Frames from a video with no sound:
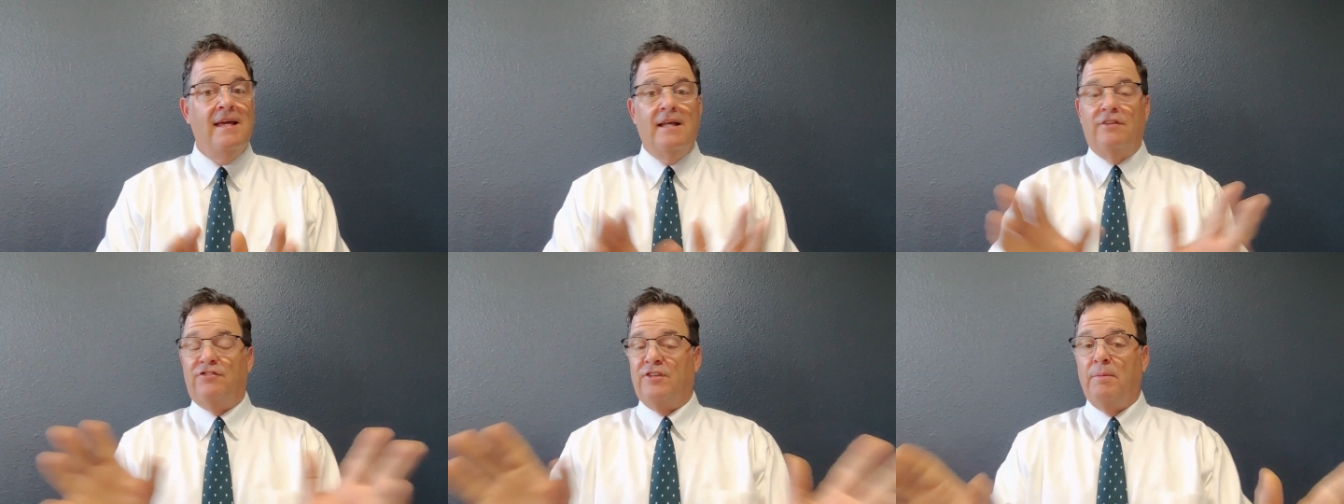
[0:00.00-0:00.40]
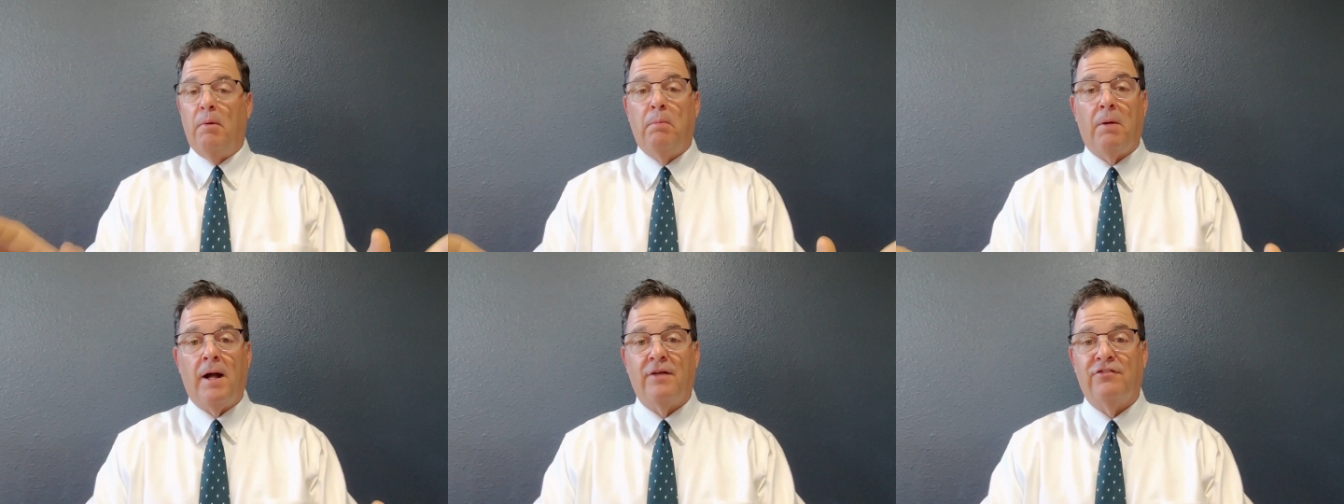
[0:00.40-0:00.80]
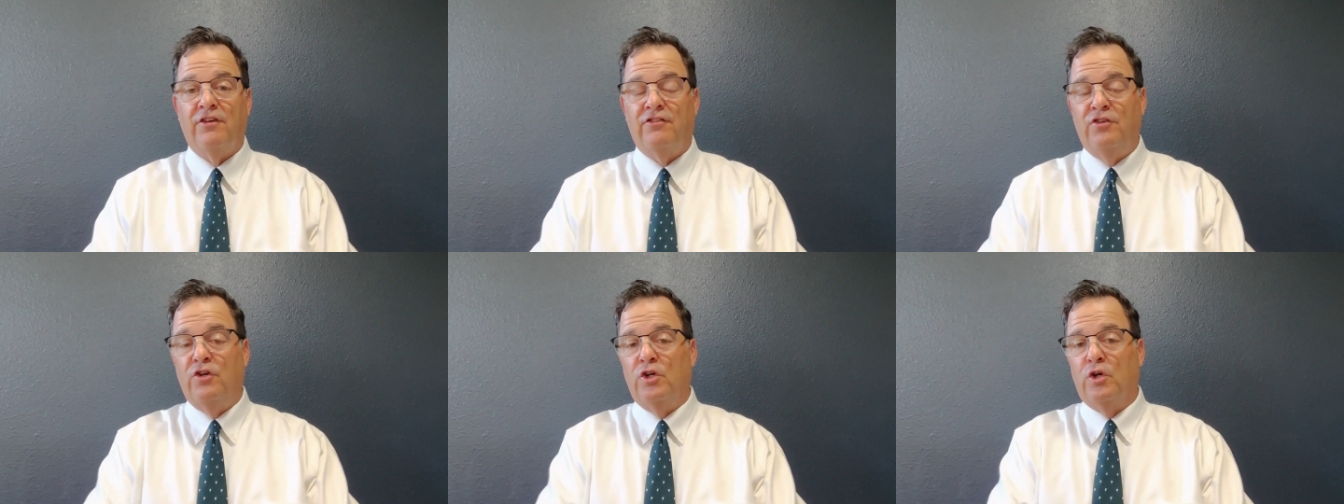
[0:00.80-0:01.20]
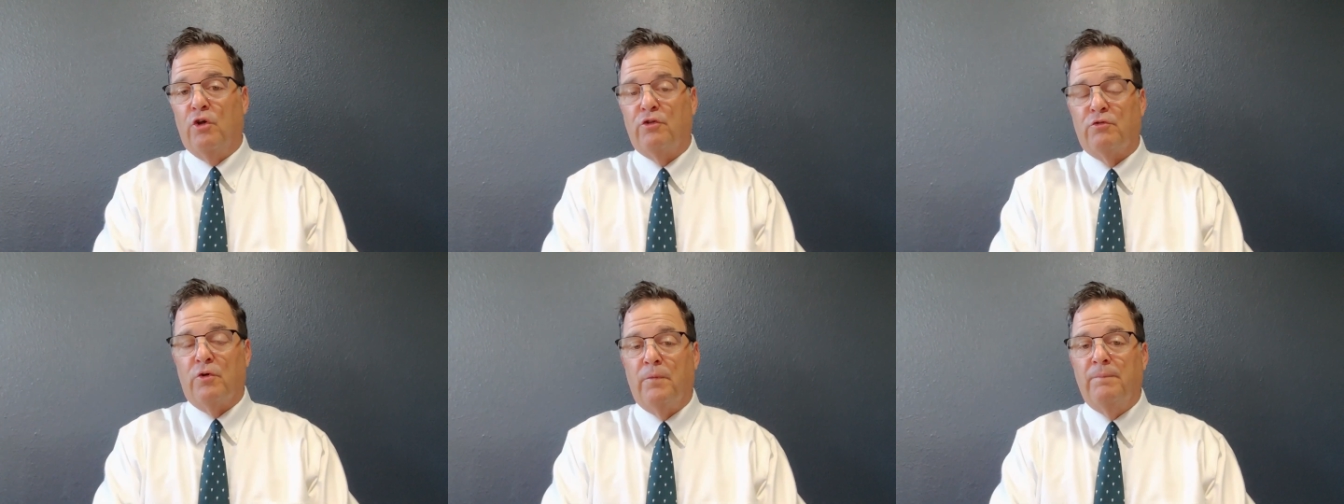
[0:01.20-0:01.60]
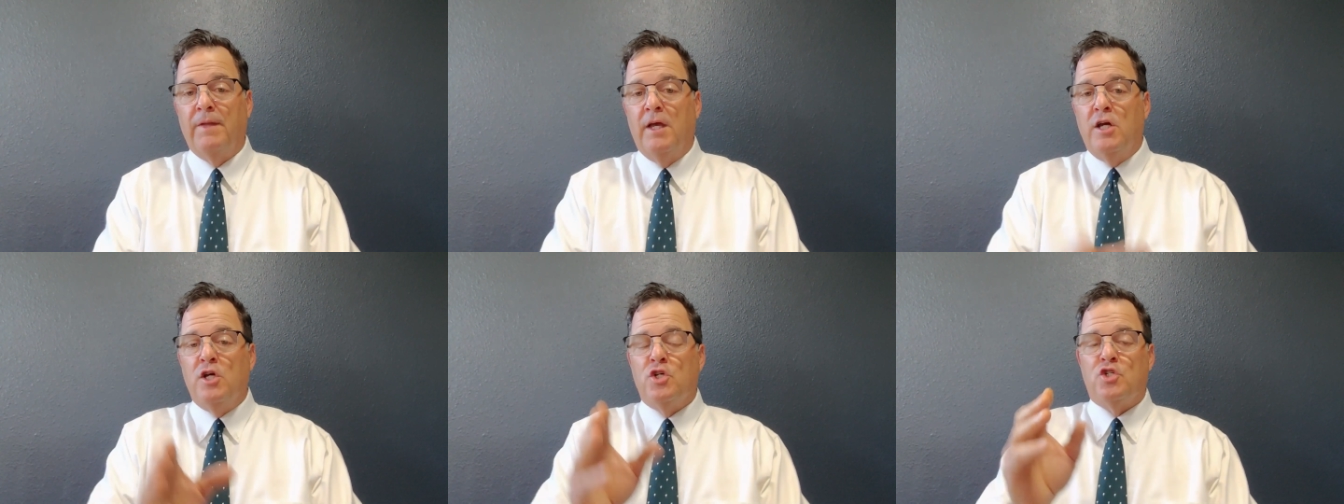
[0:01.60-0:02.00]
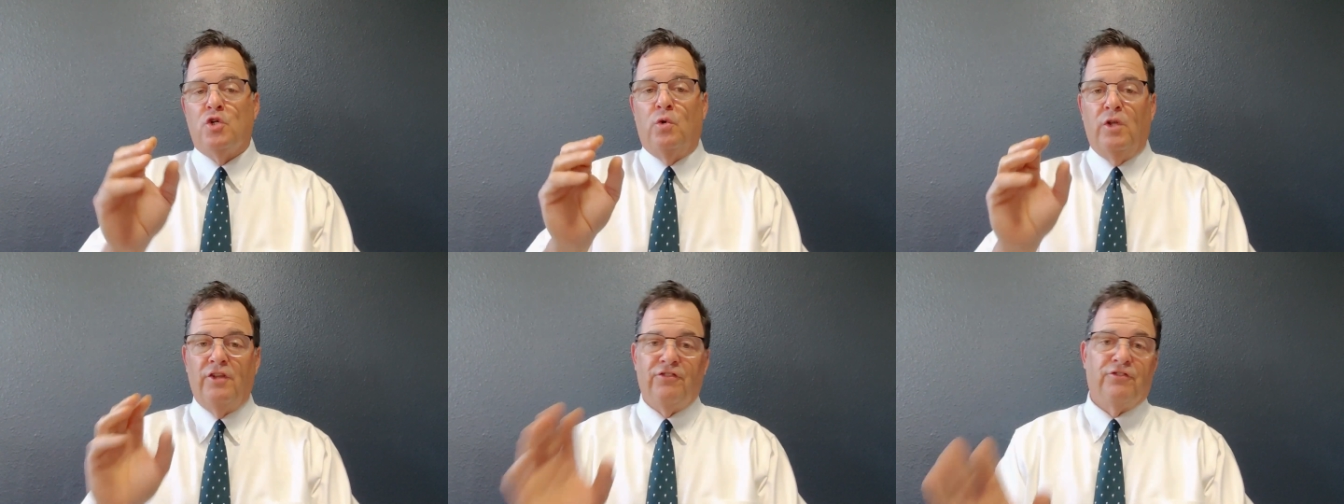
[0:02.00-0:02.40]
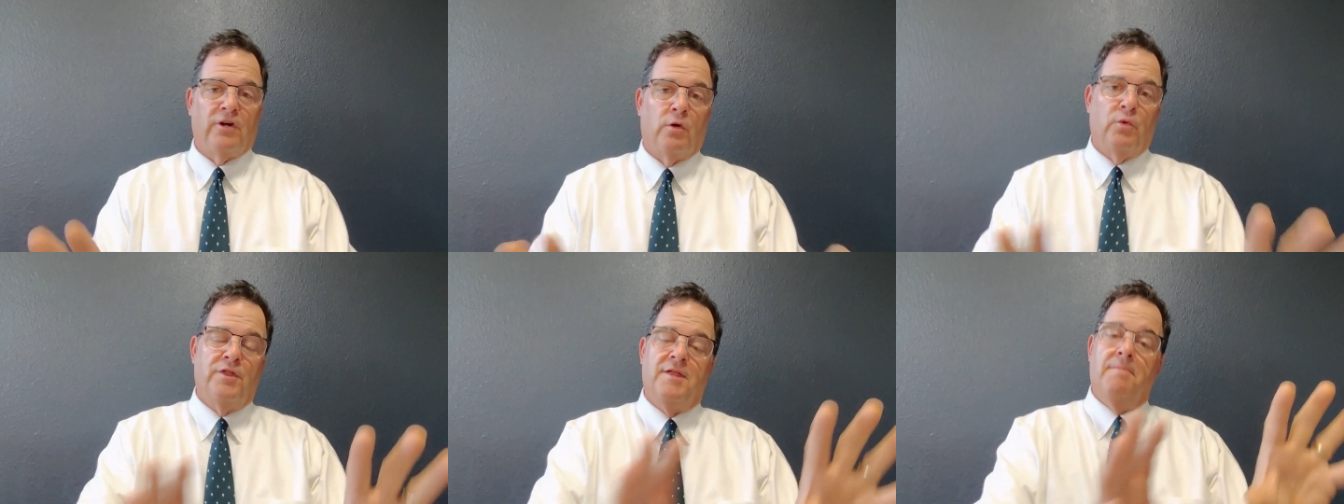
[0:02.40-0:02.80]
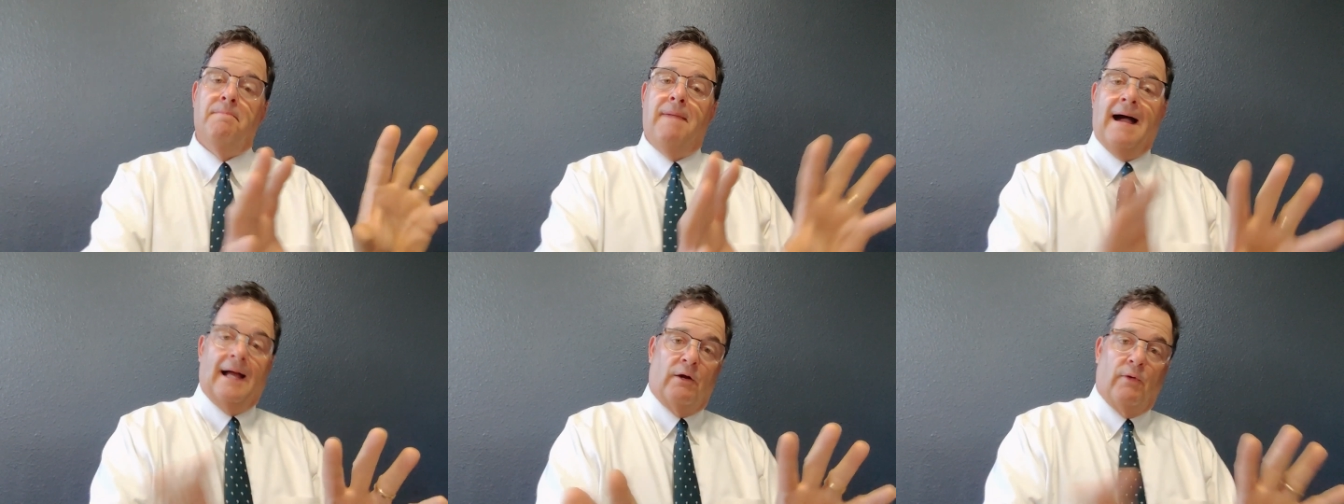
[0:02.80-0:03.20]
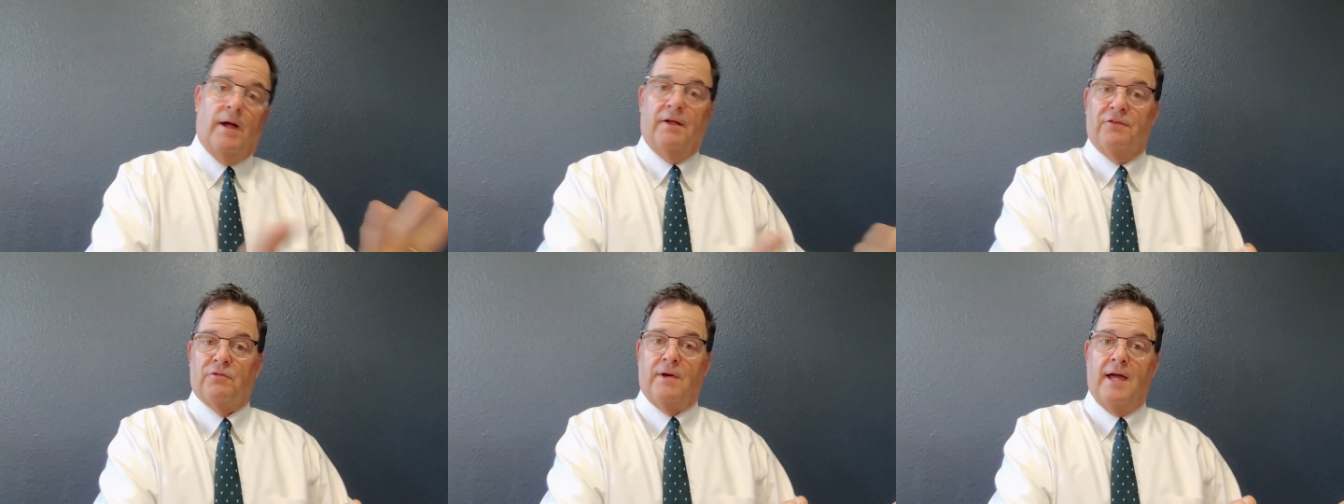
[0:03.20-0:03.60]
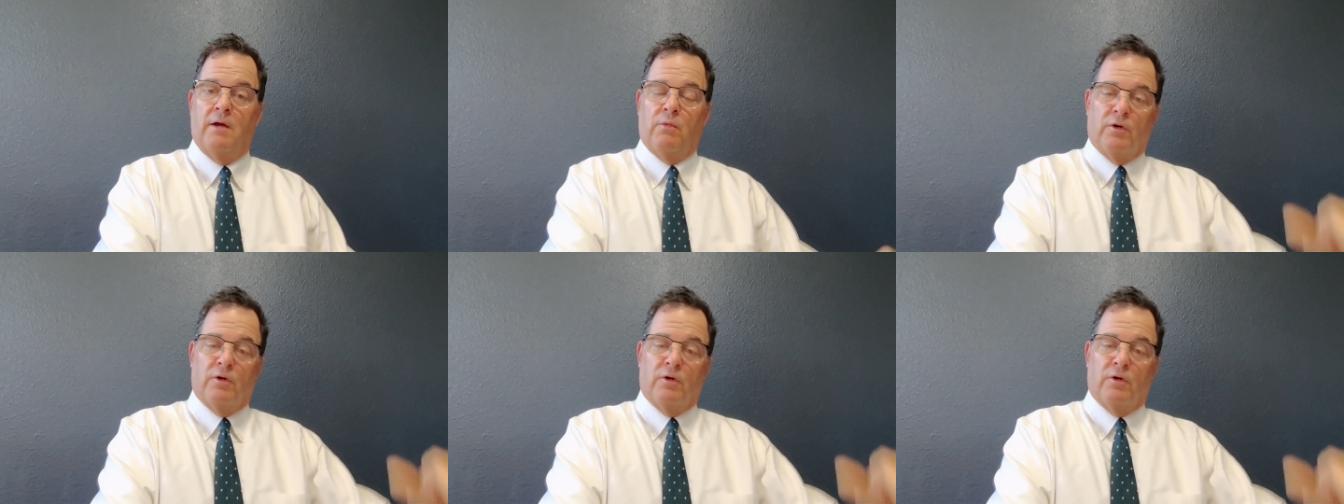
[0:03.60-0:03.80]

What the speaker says: Simple process you can go through. So let's start with the backgrounds, right?